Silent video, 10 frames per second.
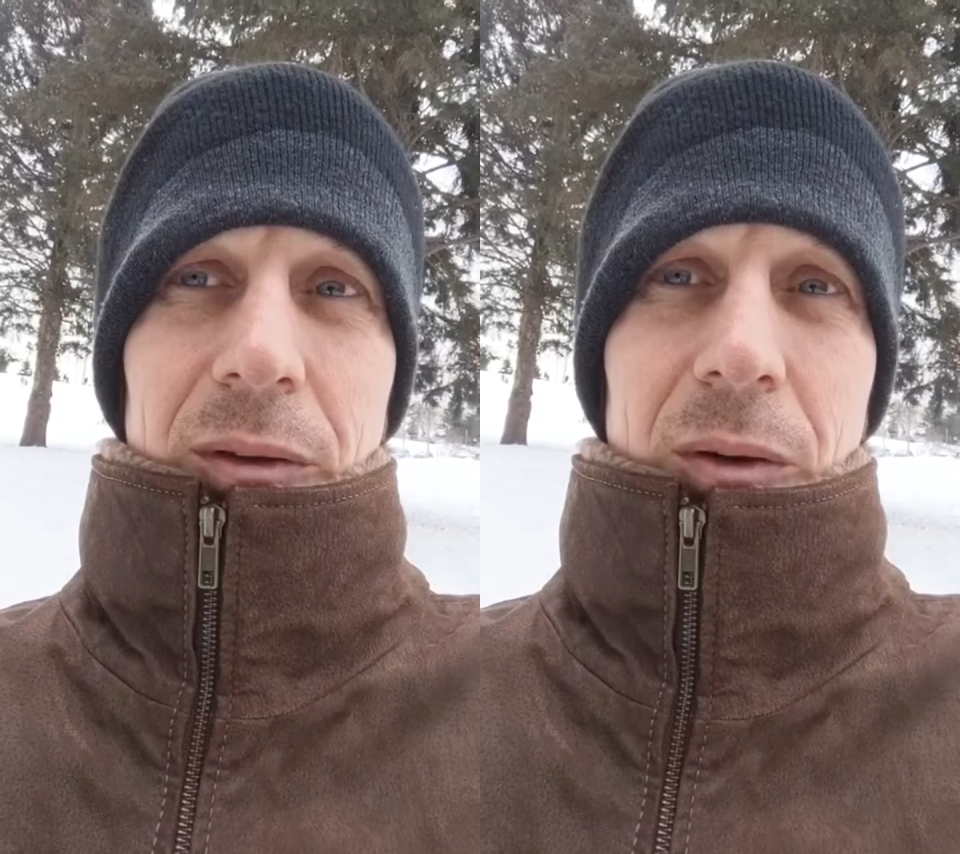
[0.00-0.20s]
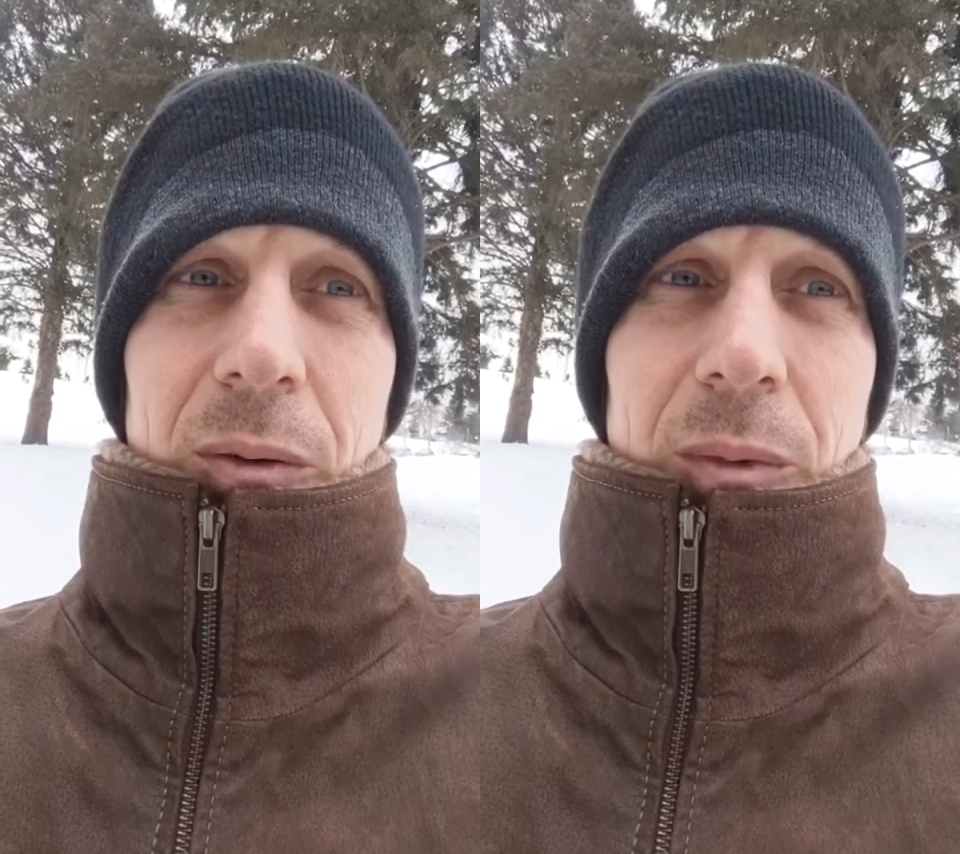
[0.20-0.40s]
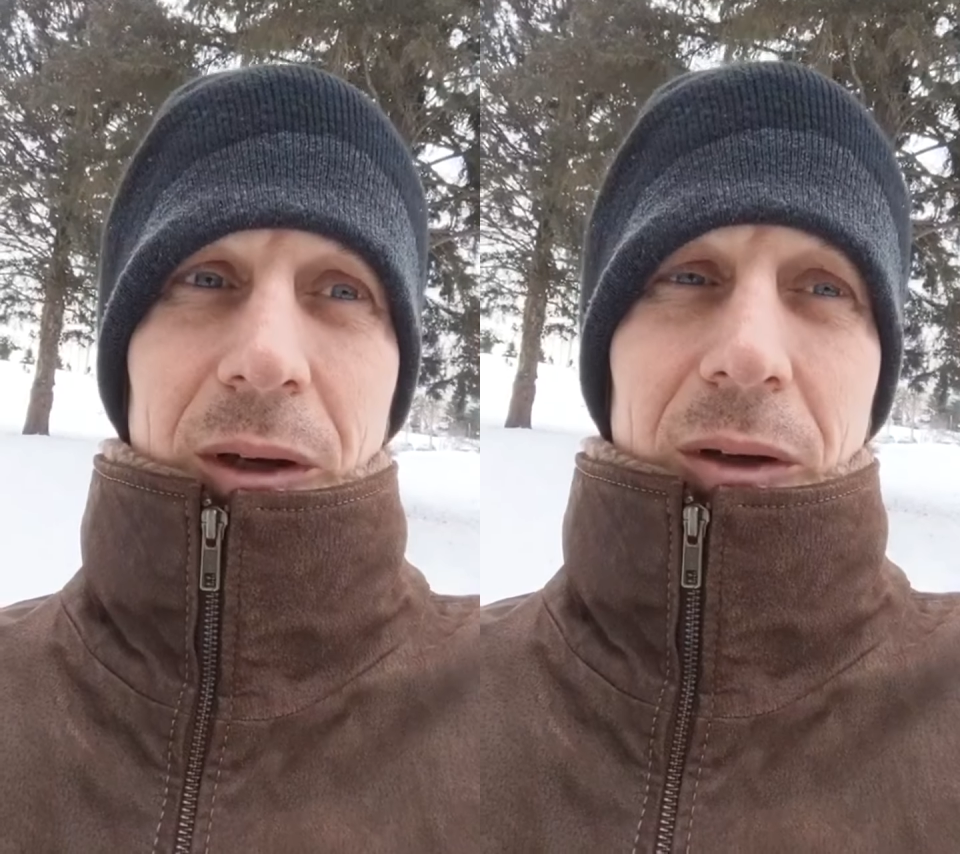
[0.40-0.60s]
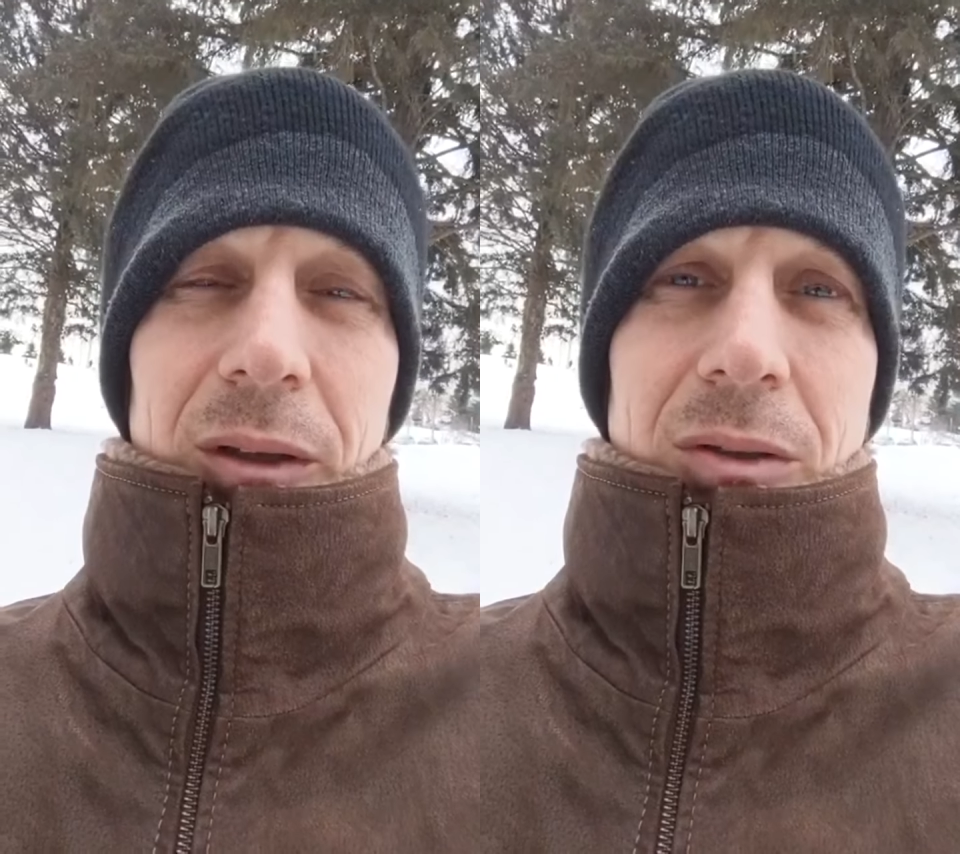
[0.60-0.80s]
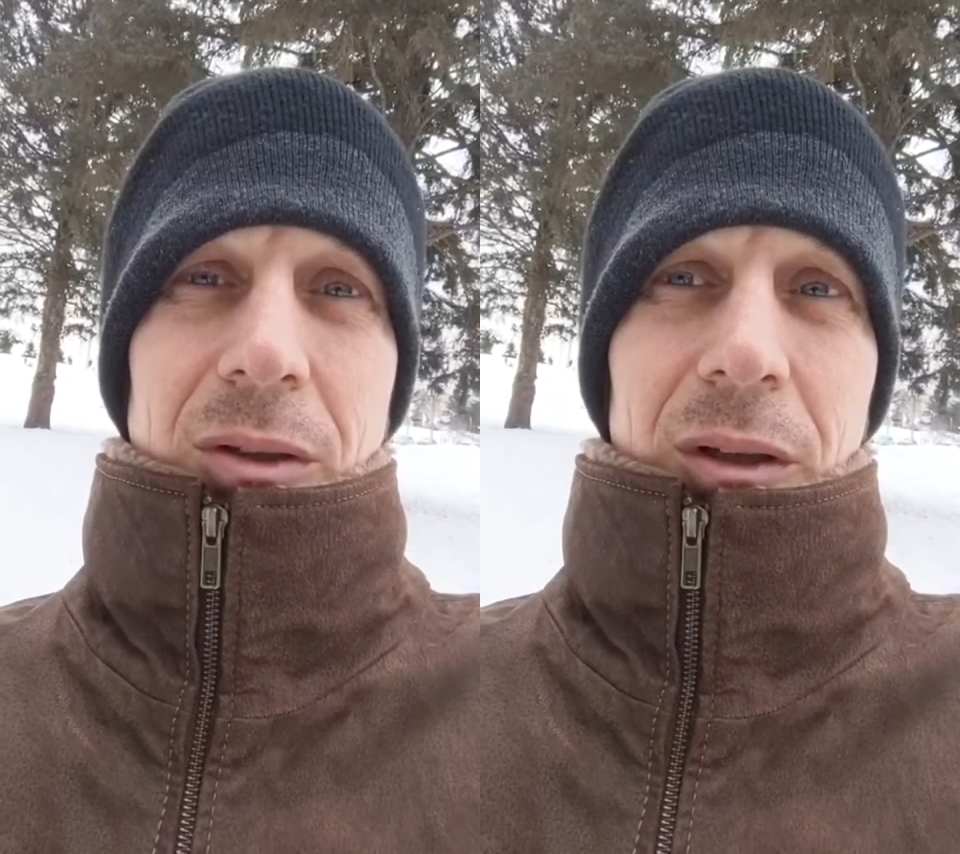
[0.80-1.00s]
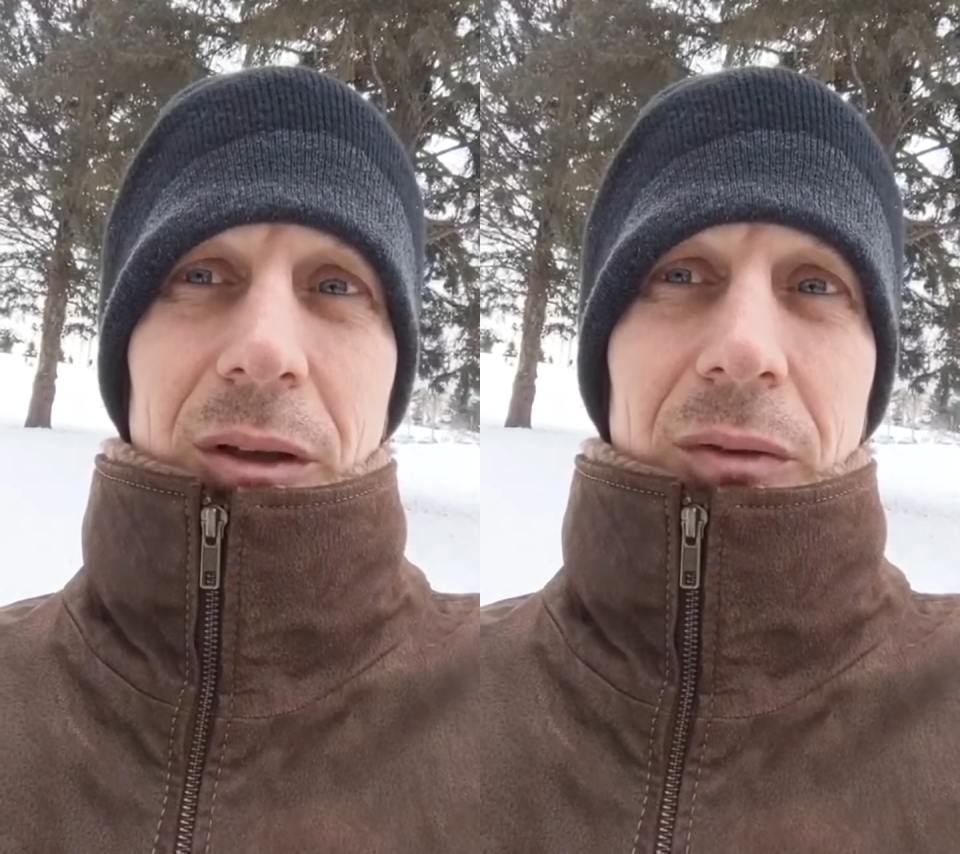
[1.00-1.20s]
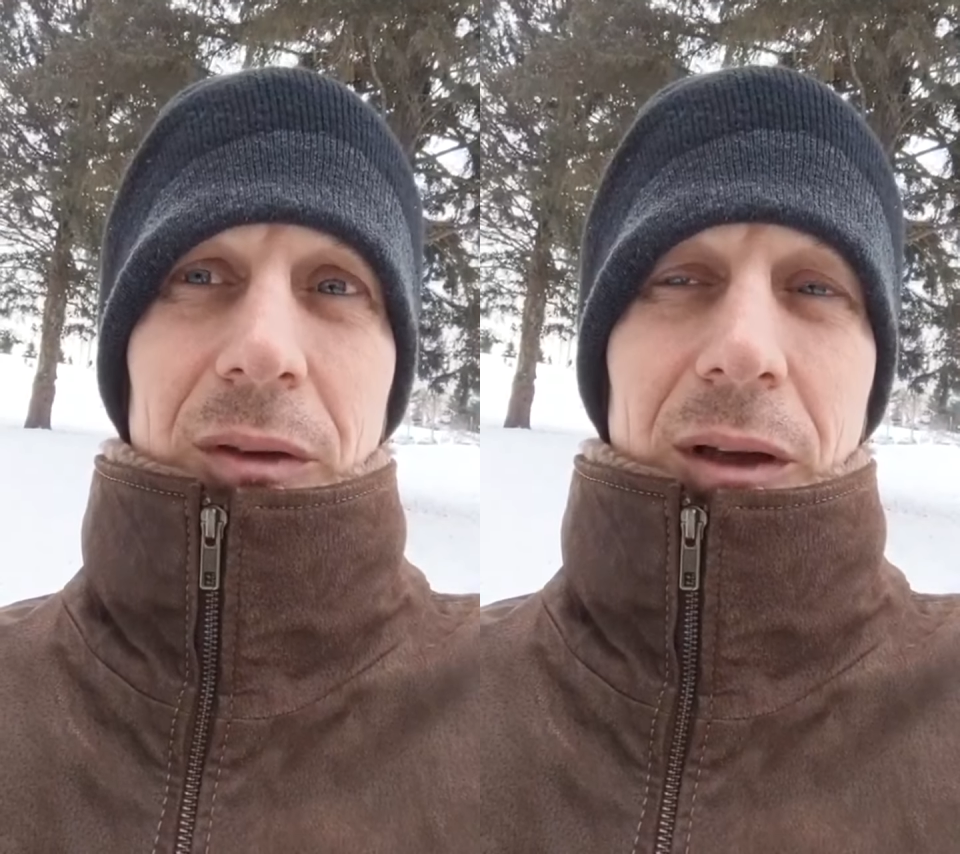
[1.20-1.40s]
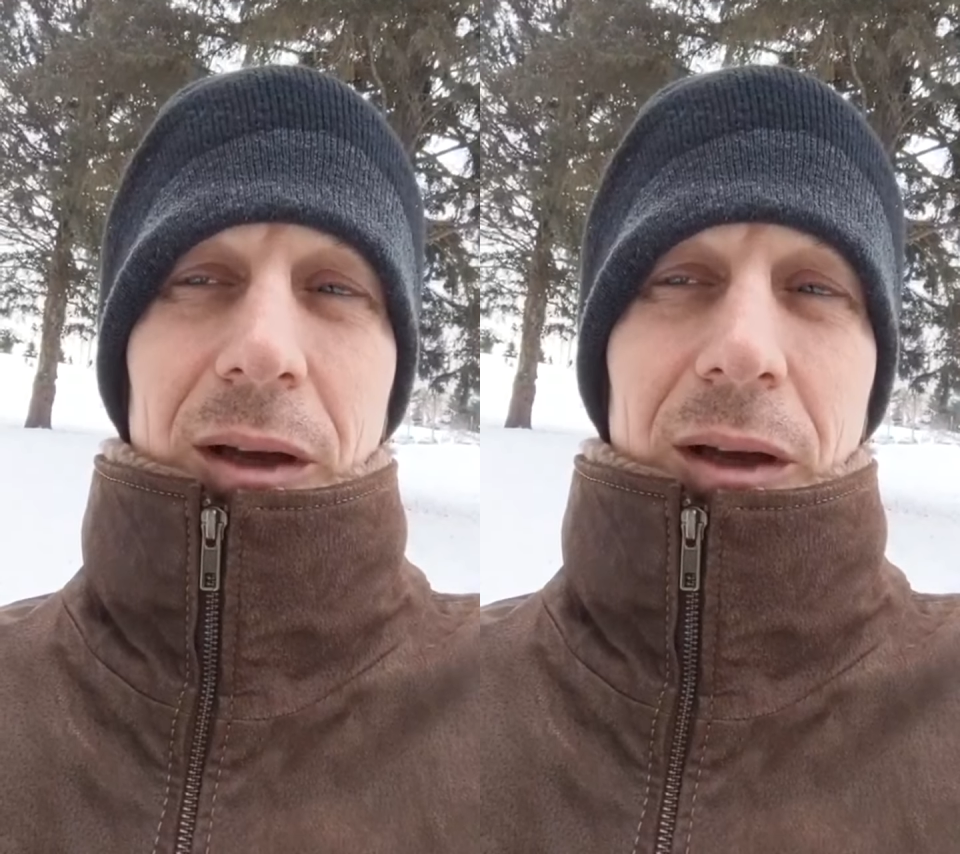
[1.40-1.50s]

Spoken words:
or my kids to live in.